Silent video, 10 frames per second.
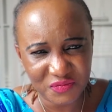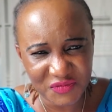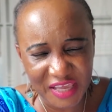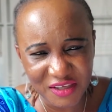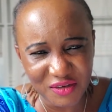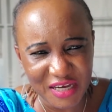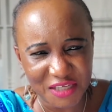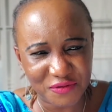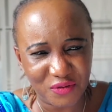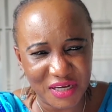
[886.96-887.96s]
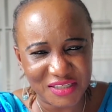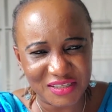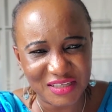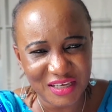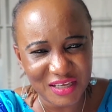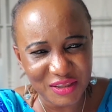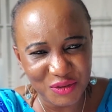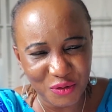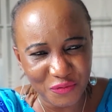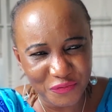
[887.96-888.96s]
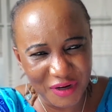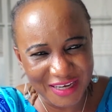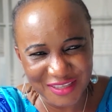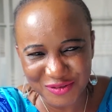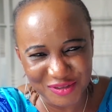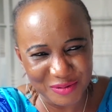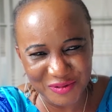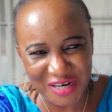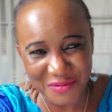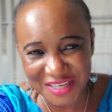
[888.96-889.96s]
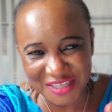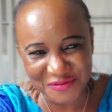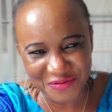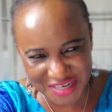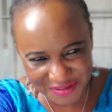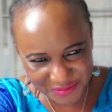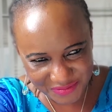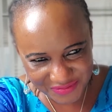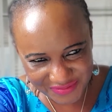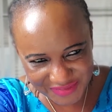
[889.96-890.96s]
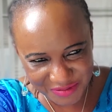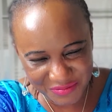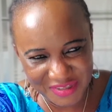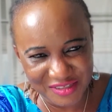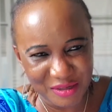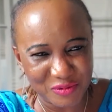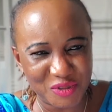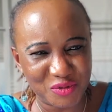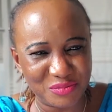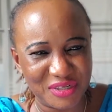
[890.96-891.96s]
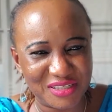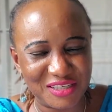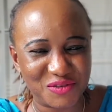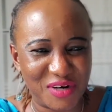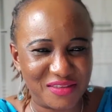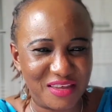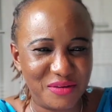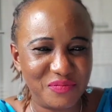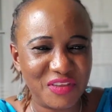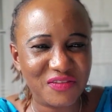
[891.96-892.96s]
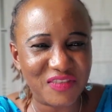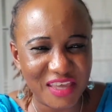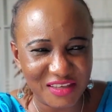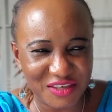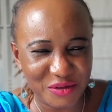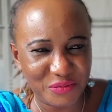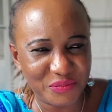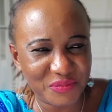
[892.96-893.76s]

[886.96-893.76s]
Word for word: Thank you guys for watching. Don't forget to subscribe. It is free. The, the subscription button is right there. Thank you.